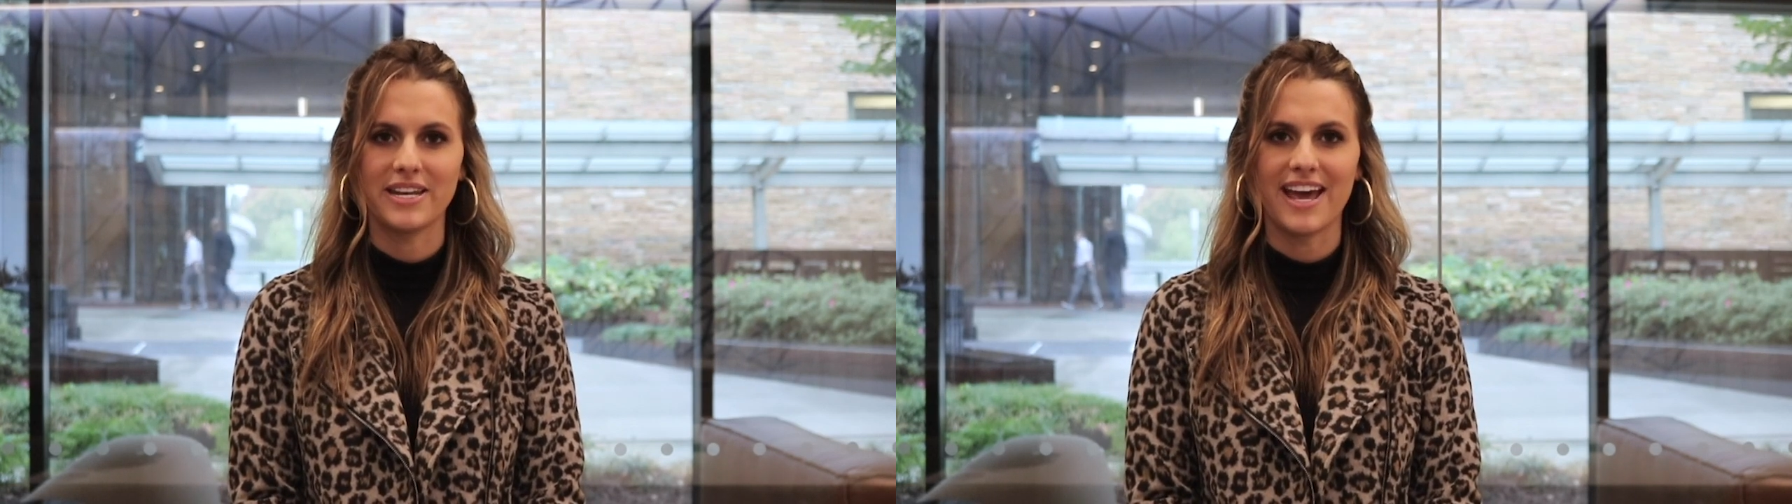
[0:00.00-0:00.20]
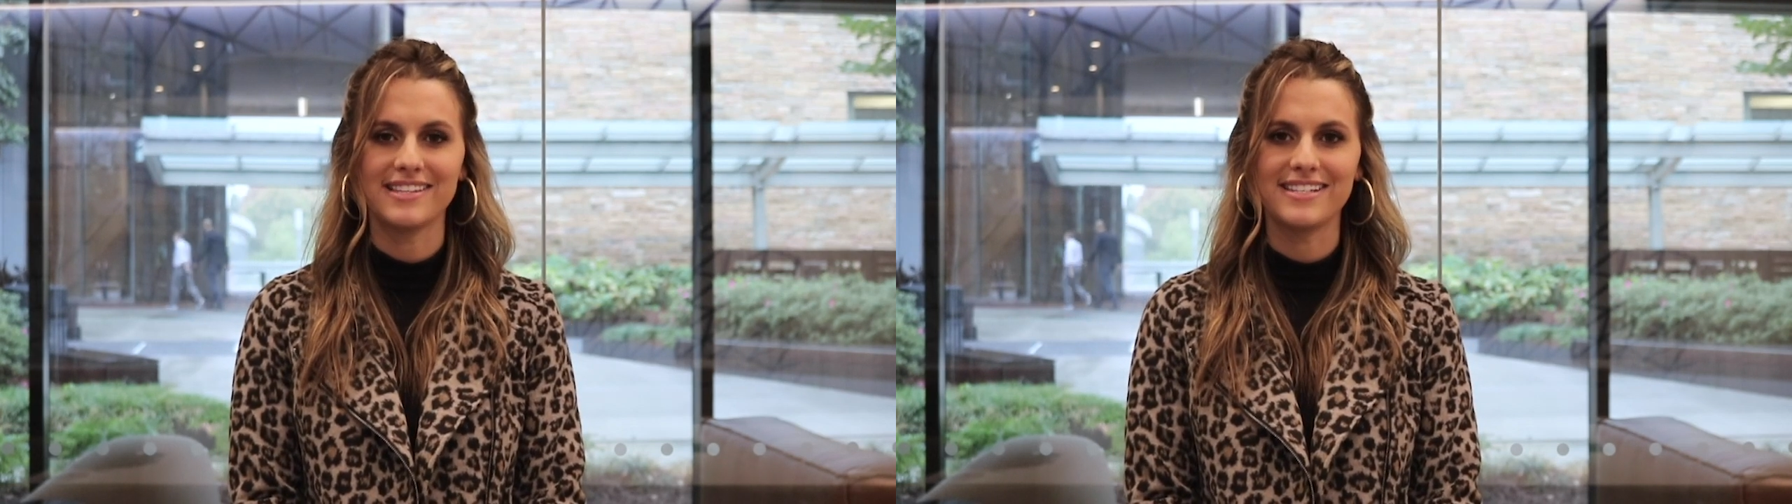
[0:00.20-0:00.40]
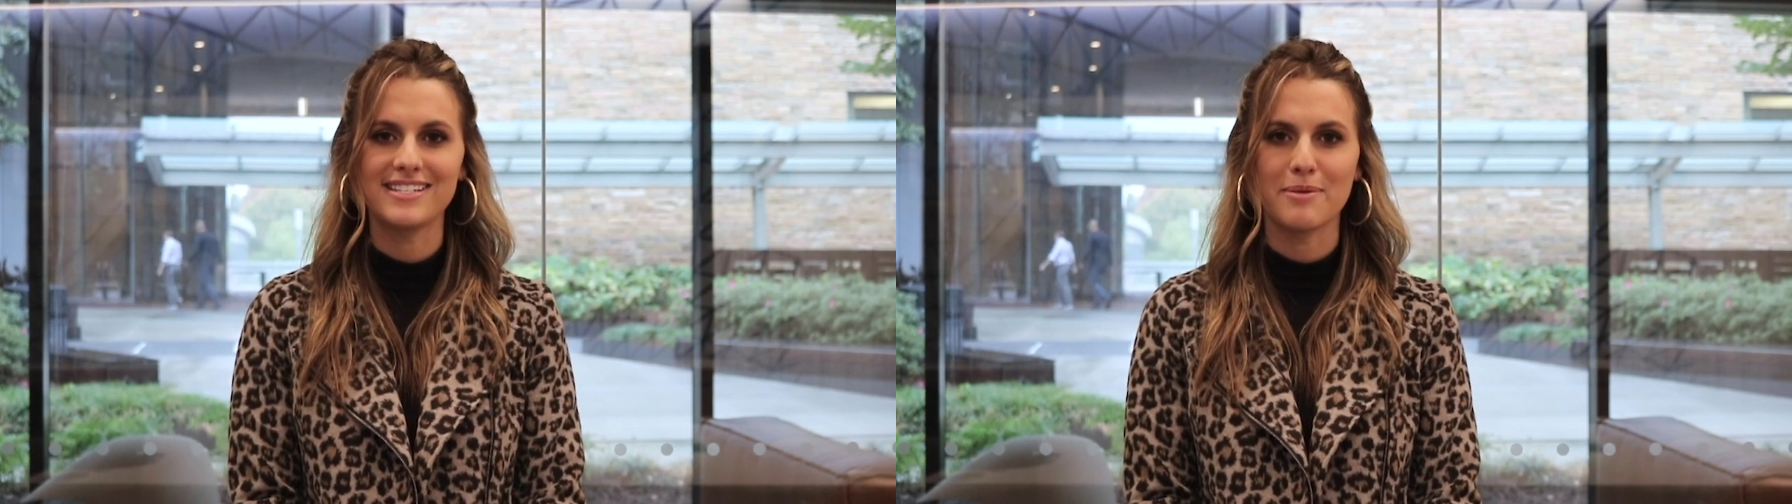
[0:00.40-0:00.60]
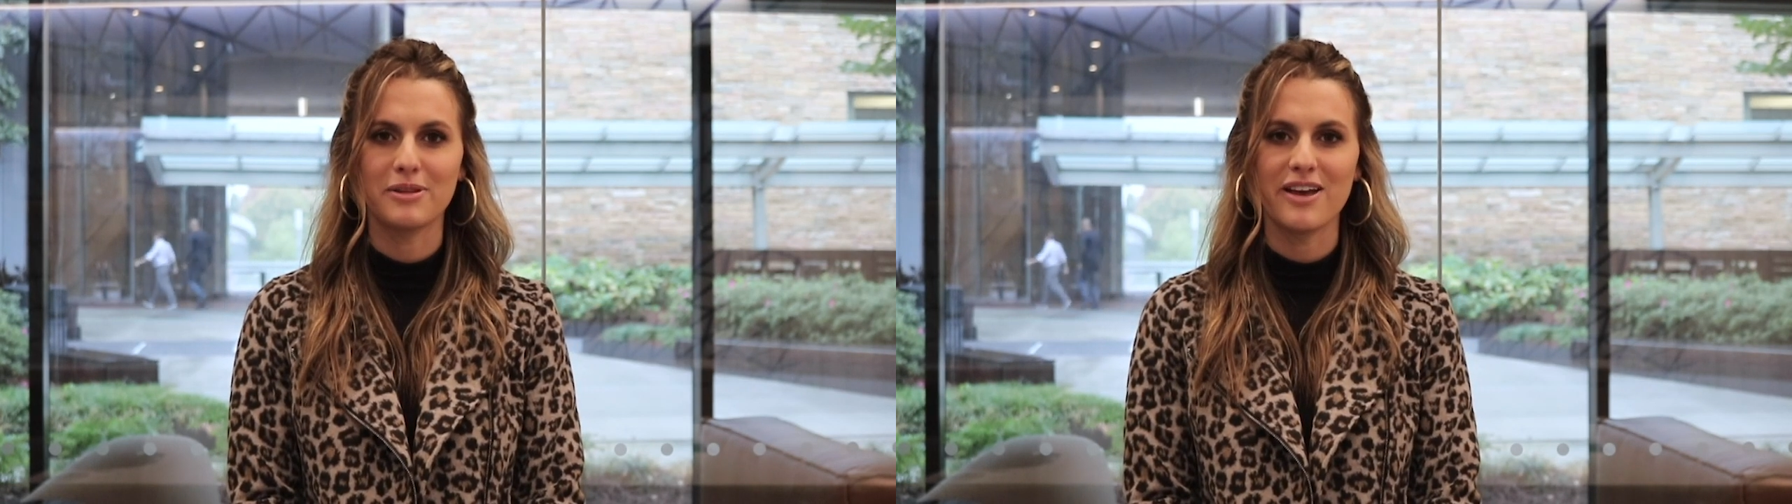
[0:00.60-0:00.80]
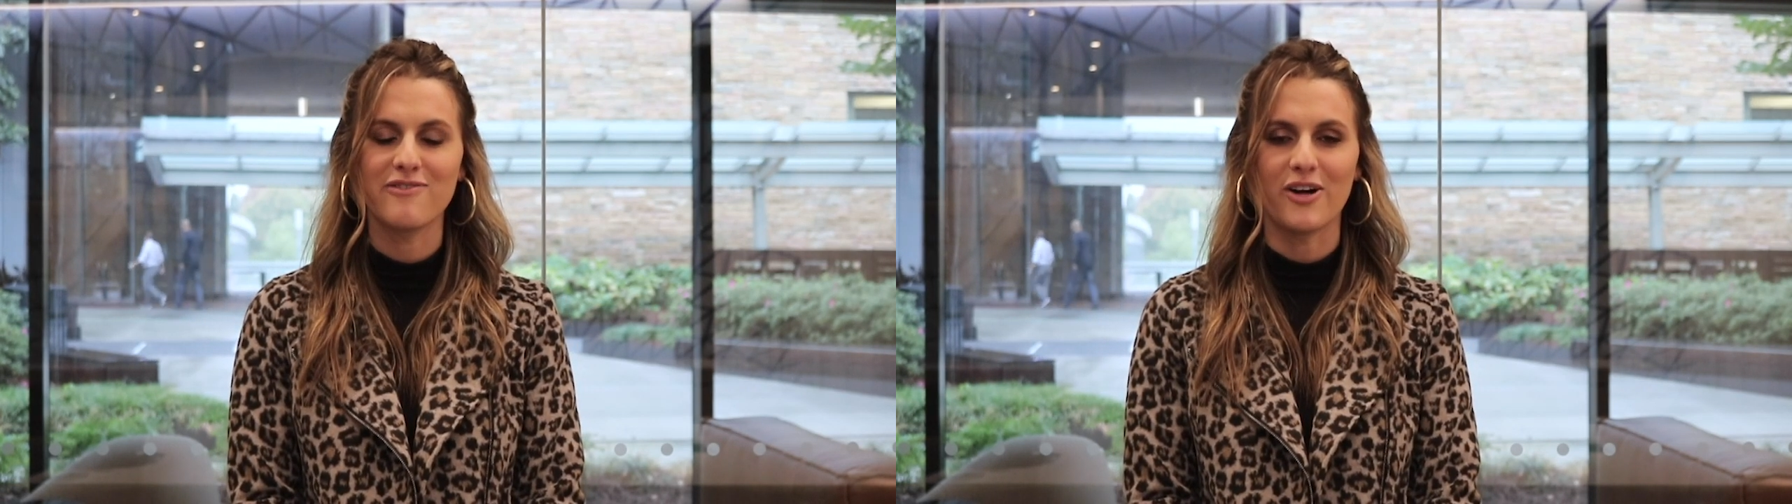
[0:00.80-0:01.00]
and
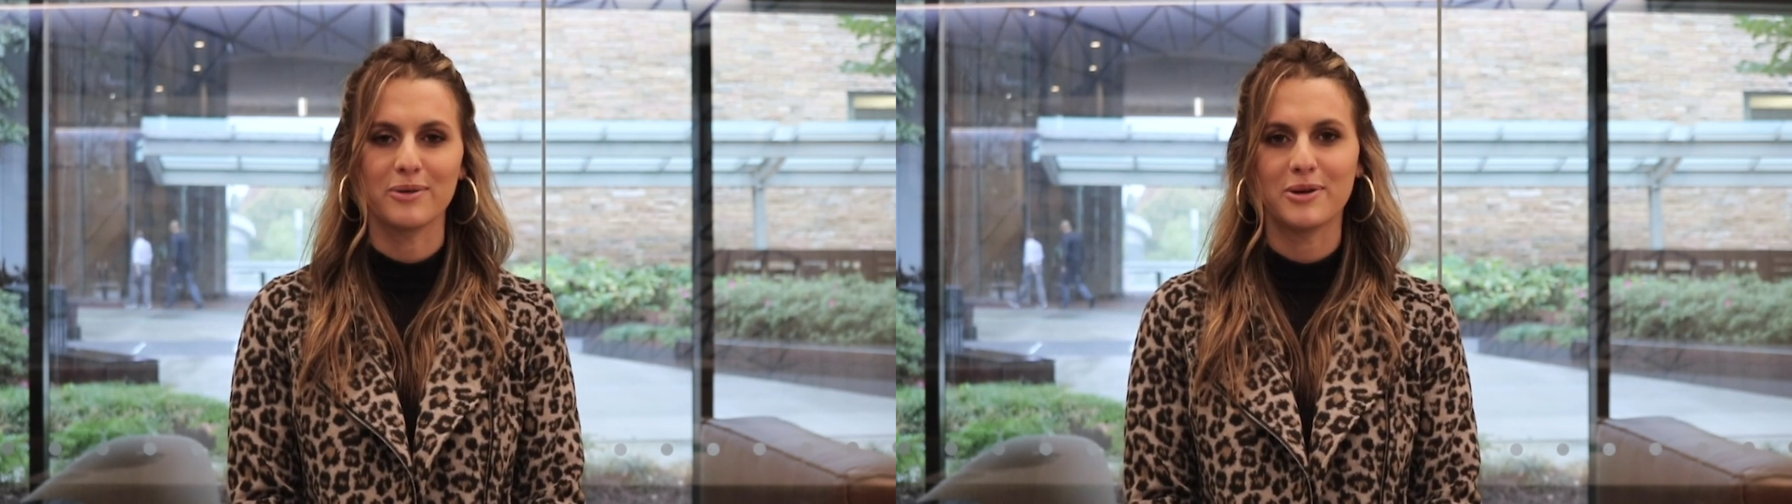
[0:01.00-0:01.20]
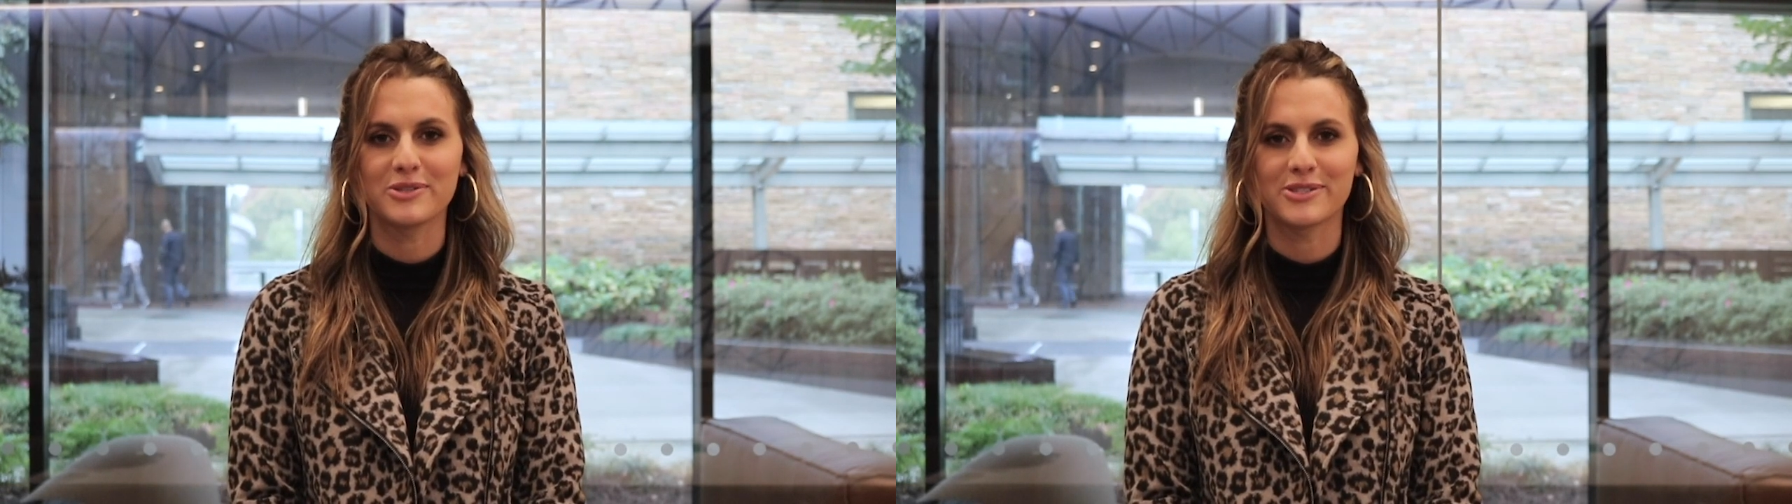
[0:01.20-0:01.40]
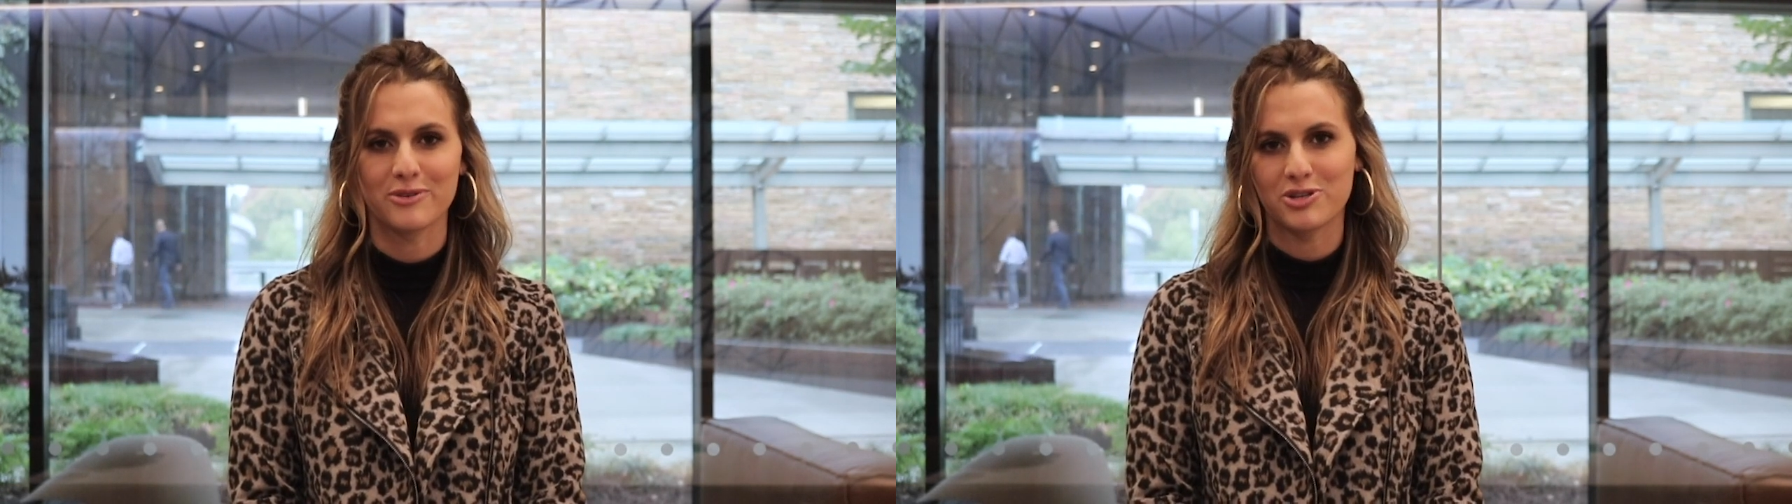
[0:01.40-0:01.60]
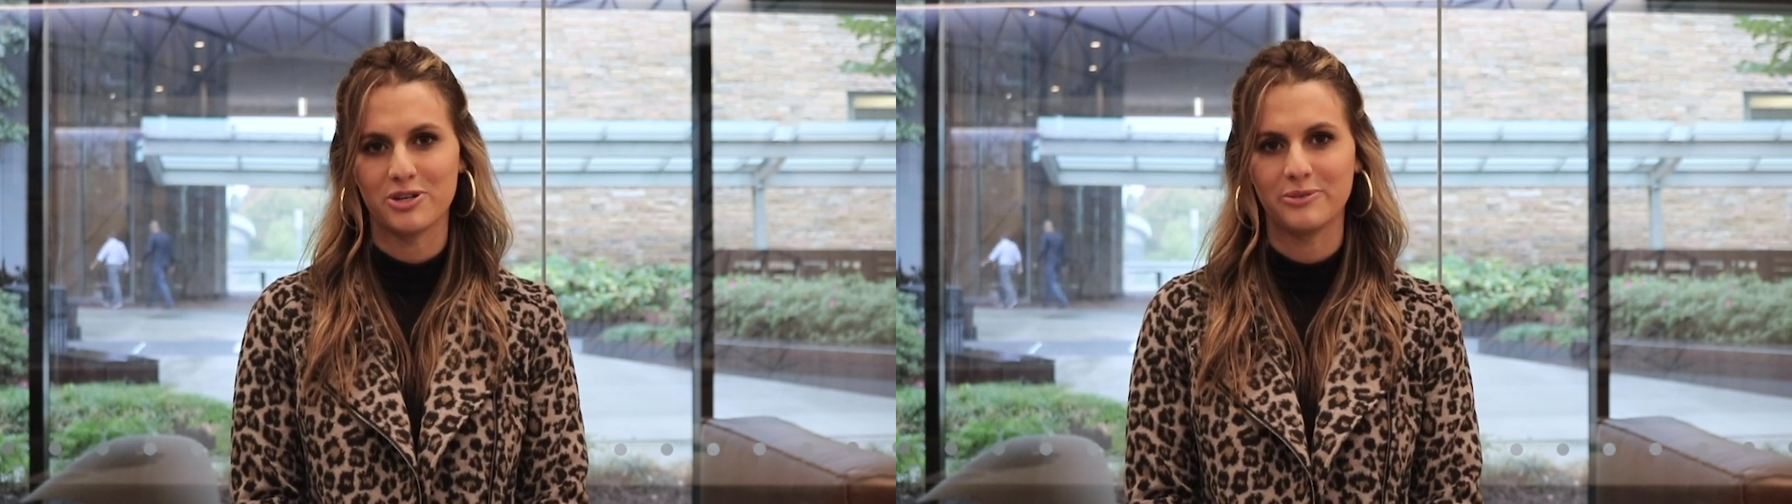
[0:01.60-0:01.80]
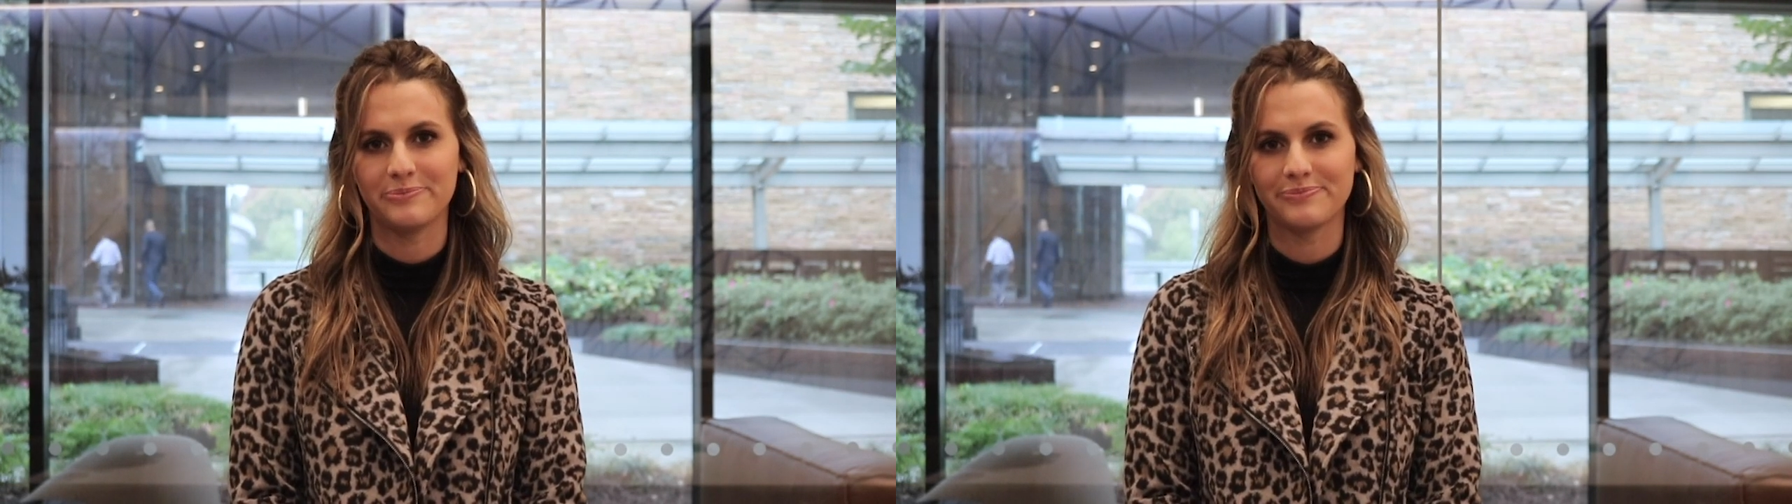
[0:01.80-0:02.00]
NCAA Volleyball Social.